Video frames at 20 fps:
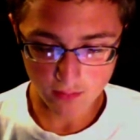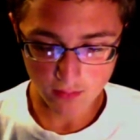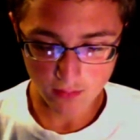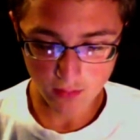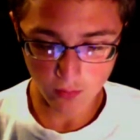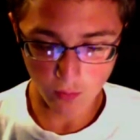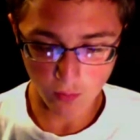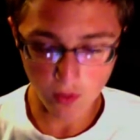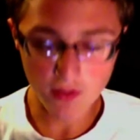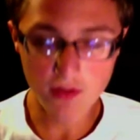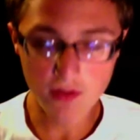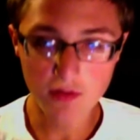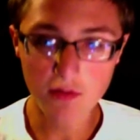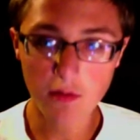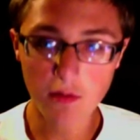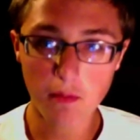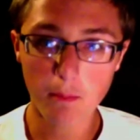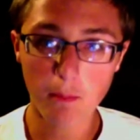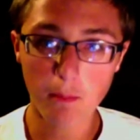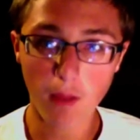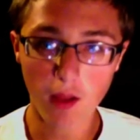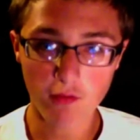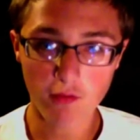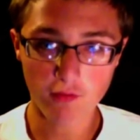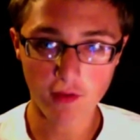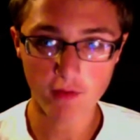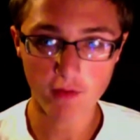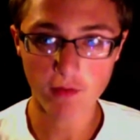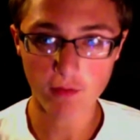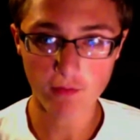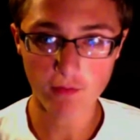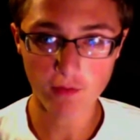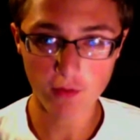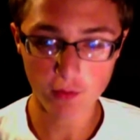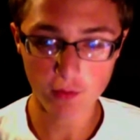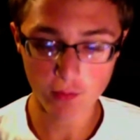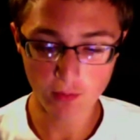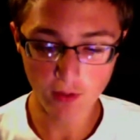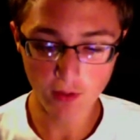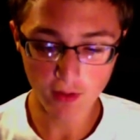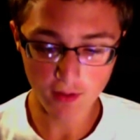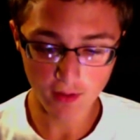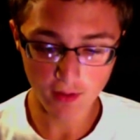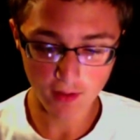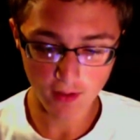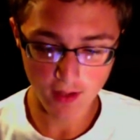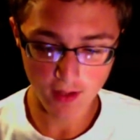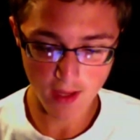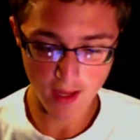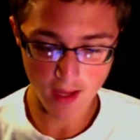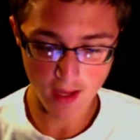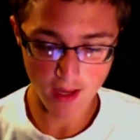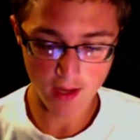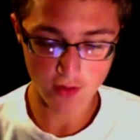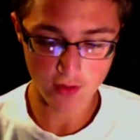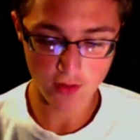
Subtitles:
What's my favorite food, and